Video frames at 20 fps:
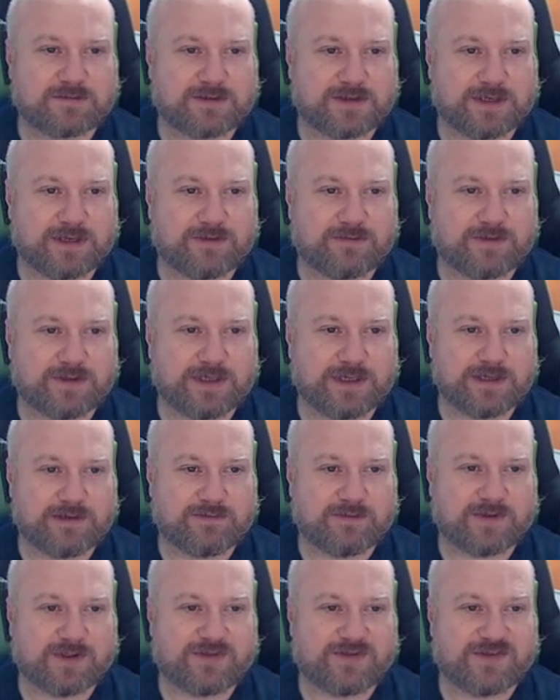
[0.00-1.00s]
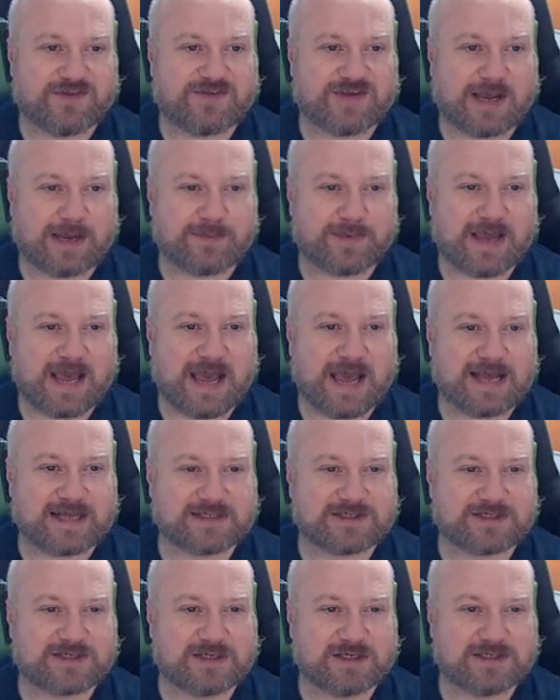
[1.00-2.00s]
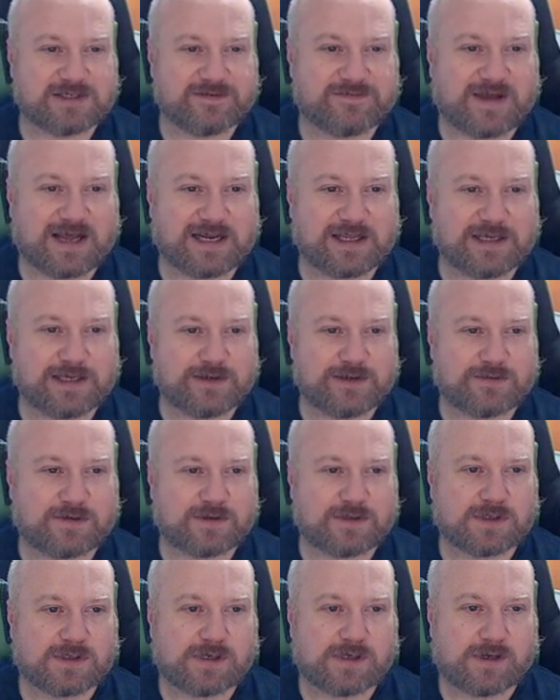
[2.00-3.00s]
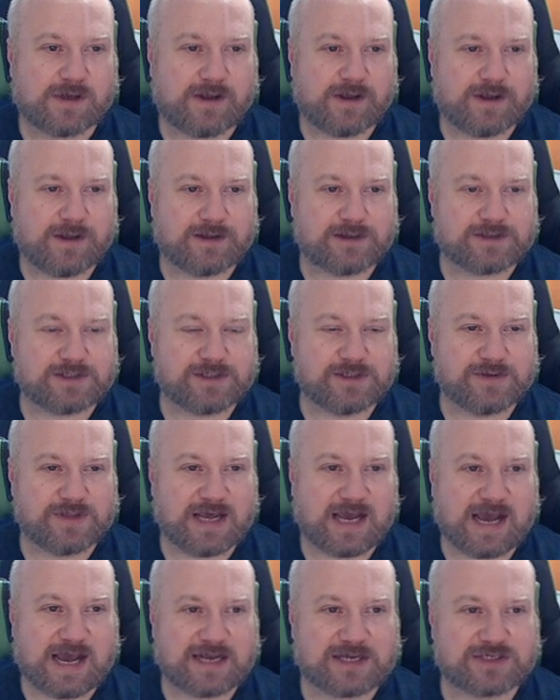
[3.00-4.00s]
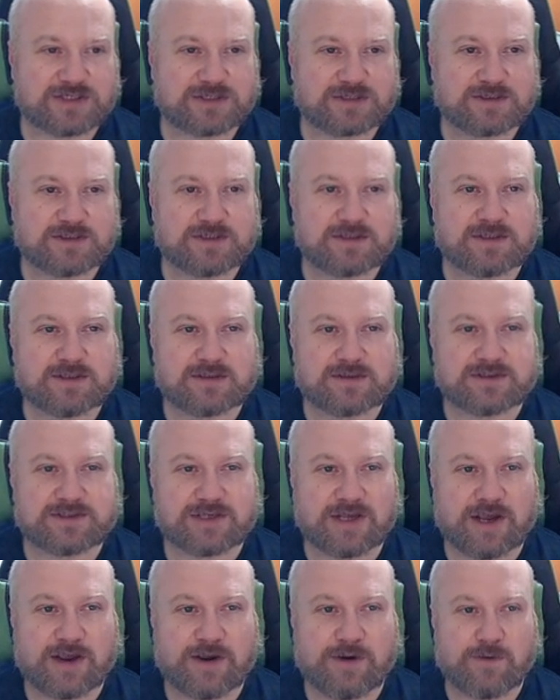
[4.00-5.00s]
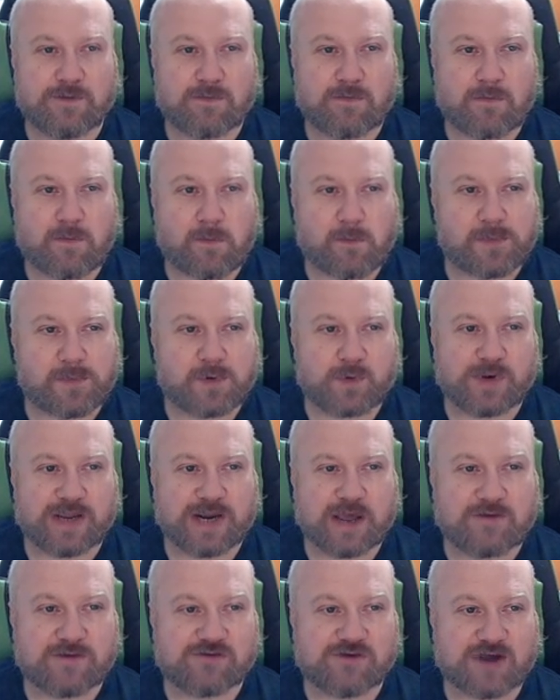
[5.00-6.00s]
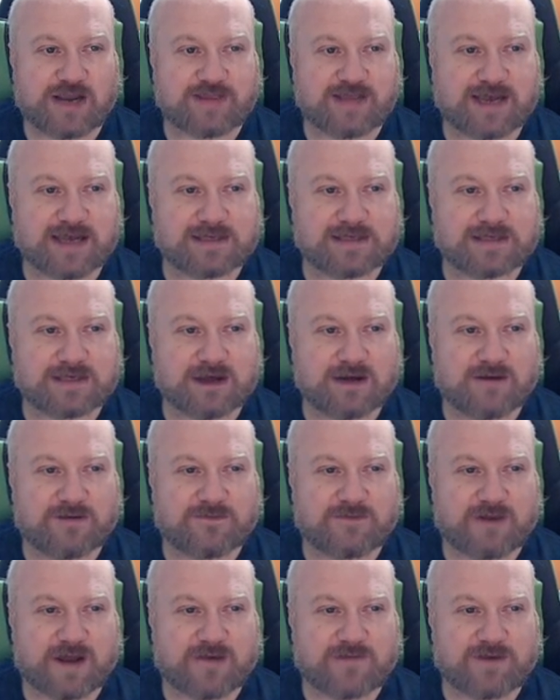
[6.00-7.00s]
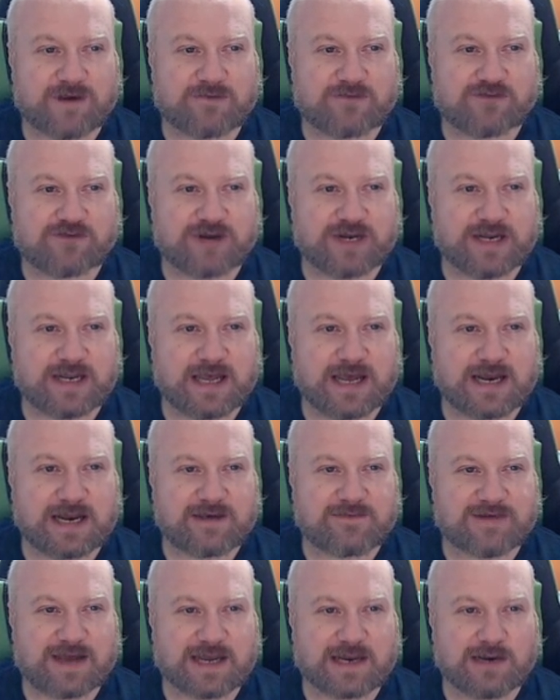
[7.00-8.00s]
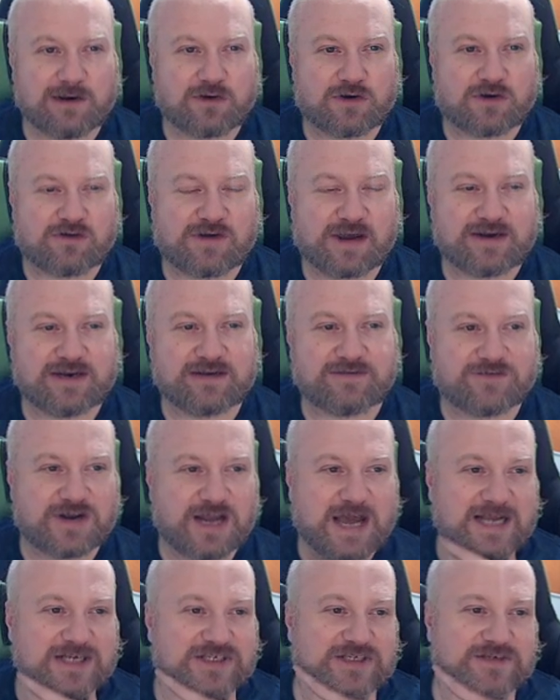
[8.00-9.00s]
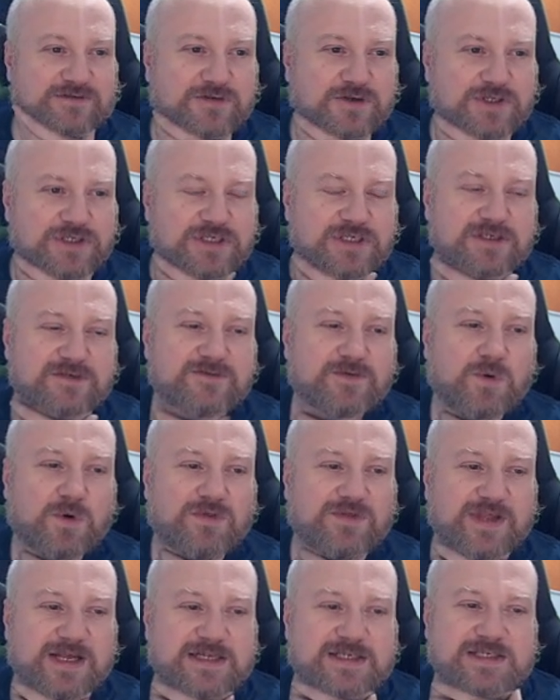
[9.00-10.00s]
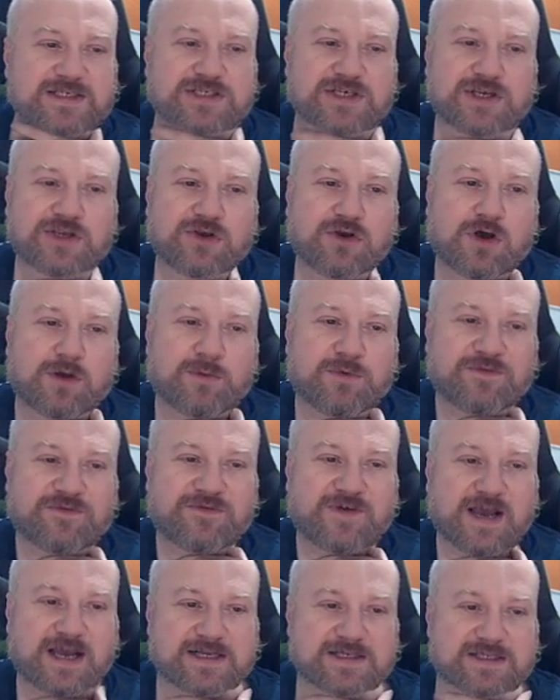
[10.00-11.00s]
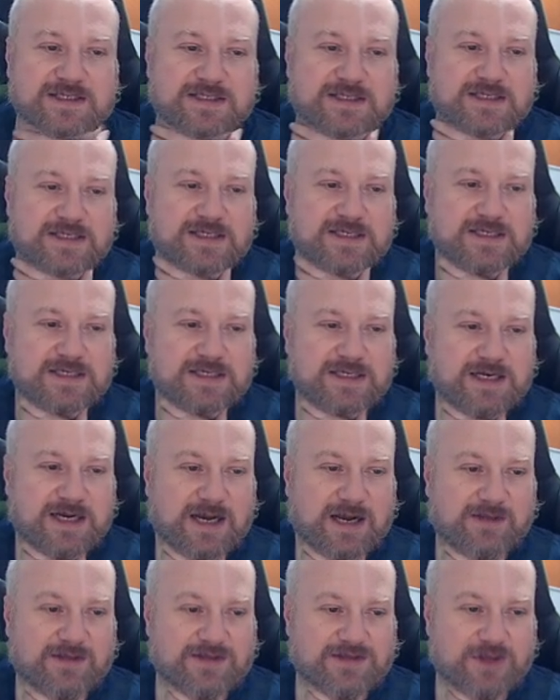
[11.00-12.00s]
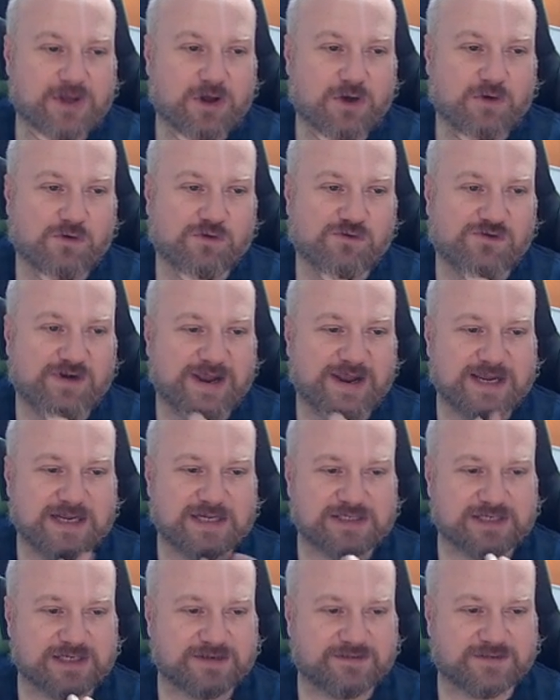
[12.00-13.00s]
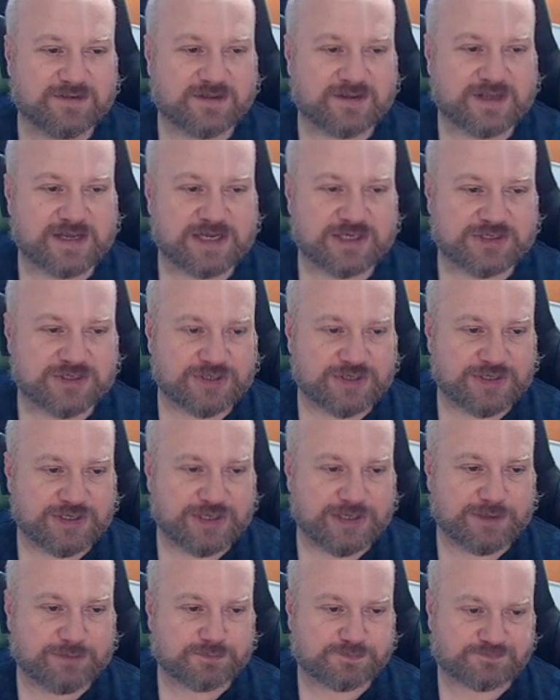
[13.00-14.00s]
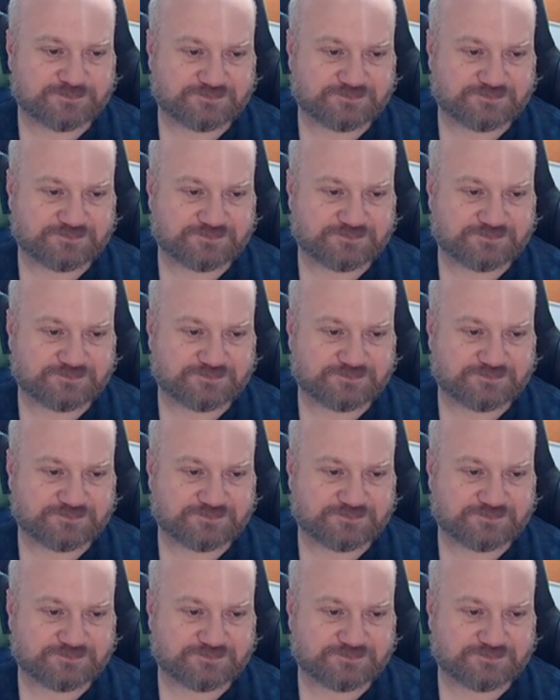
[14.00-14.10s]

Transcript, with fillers: the type S as the value to do the hash. So we can override that. So I've overridden it, and I've had a look around different hashing functions for one that's secure but fast, and there's a whole range of different things you could do